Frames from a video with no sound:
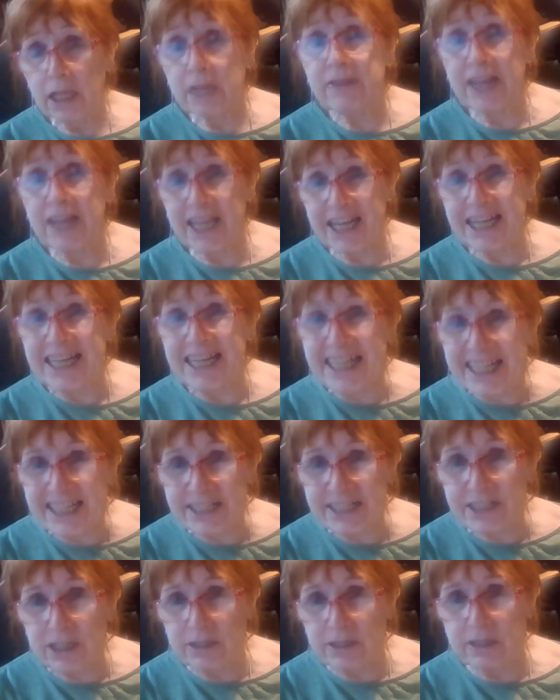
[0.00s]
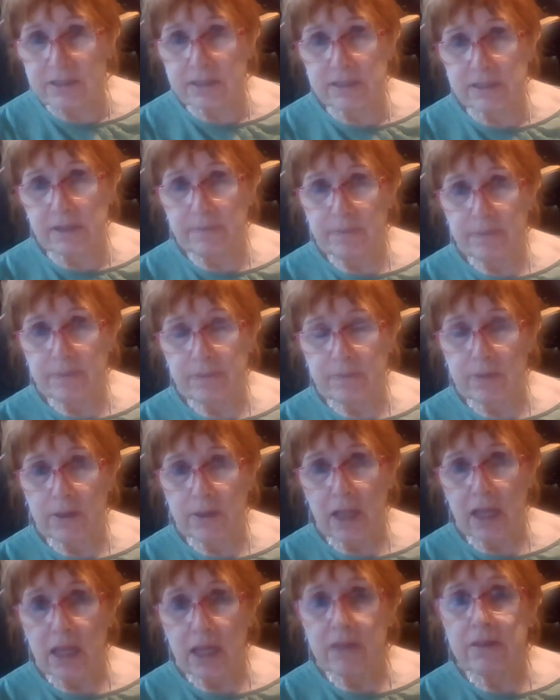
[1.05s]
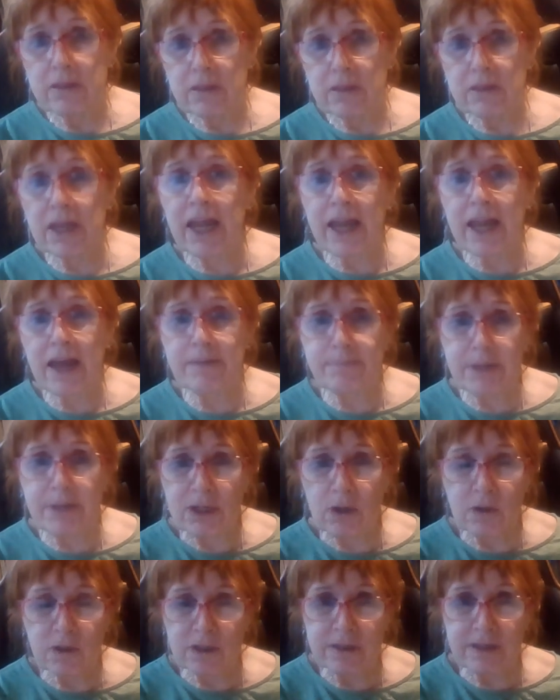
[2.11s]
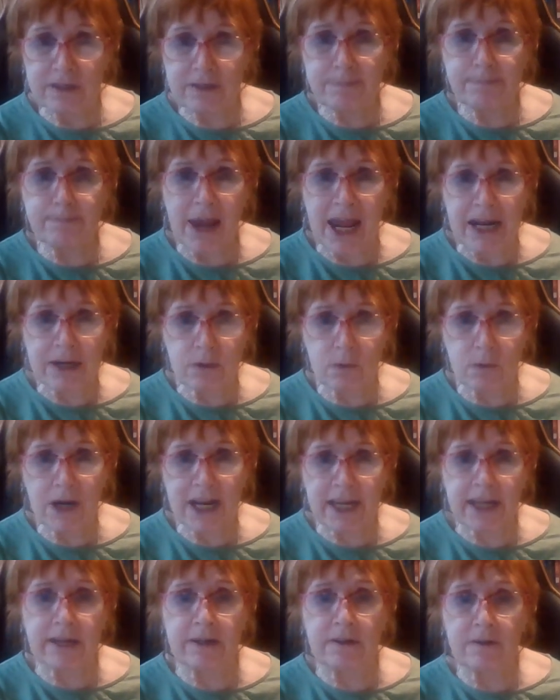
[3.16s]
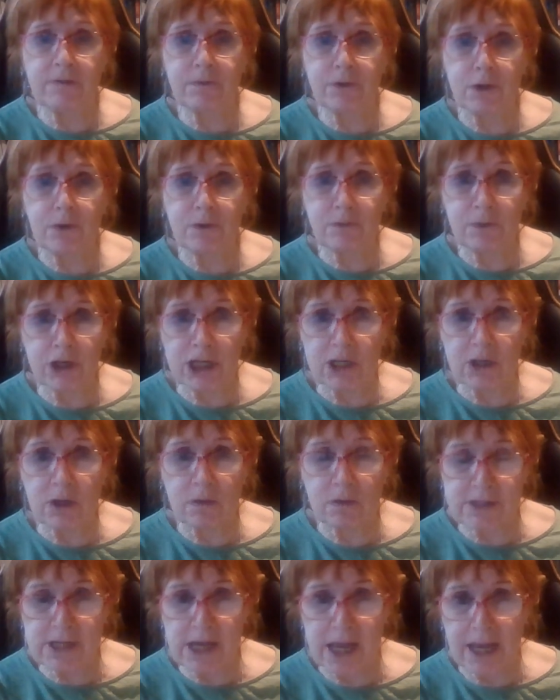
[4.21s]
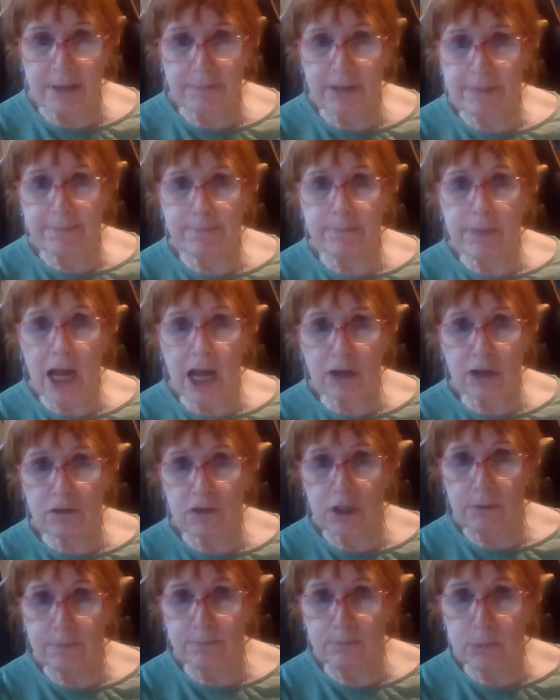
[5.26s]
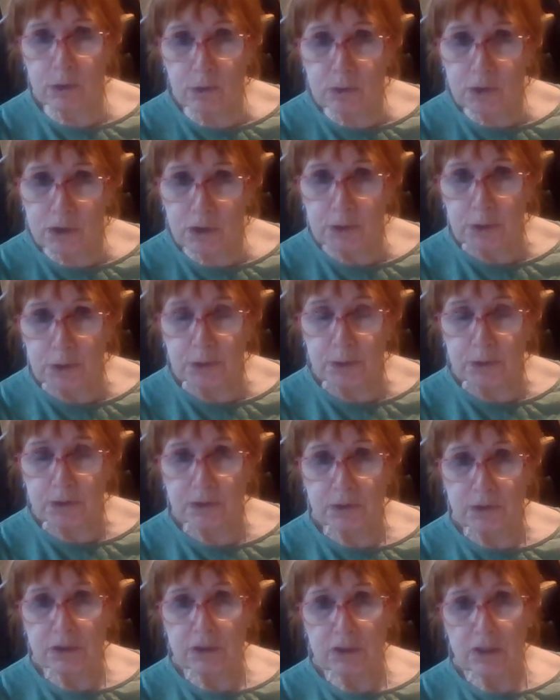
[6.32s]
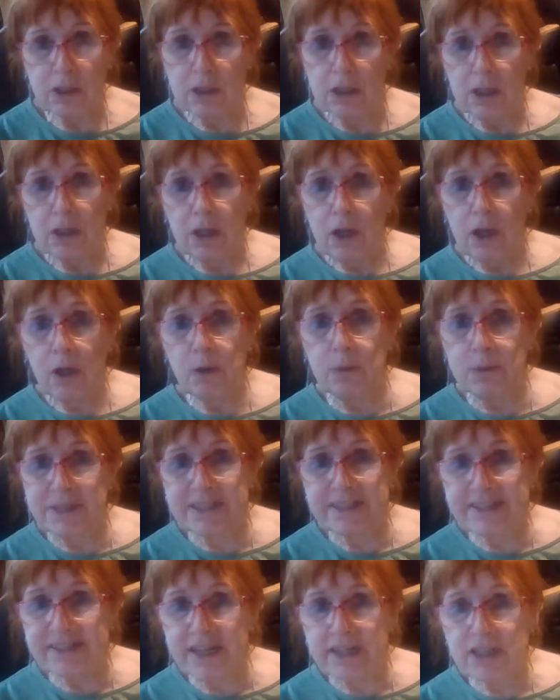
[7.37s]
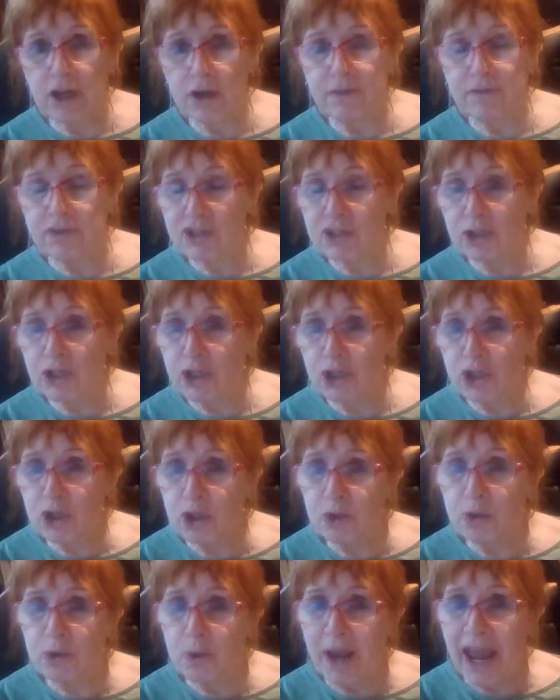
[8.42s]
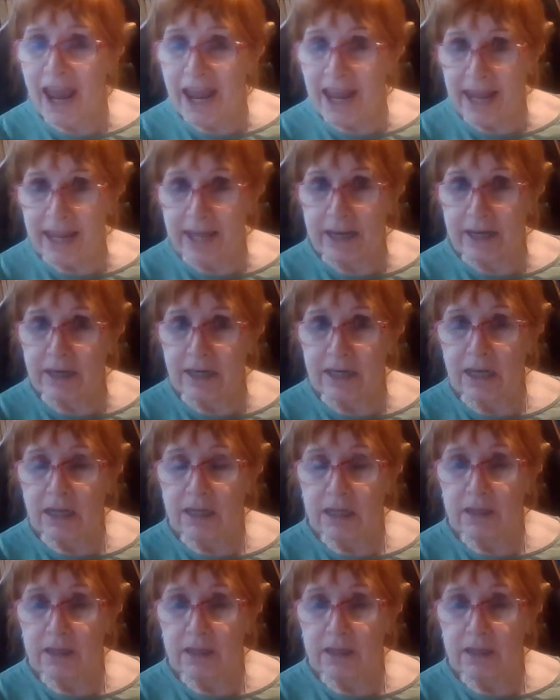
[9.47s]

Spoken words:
They're leaders. They have been on this bandwagon for a very long time, like Margaret Mutu, who was sent over to the UN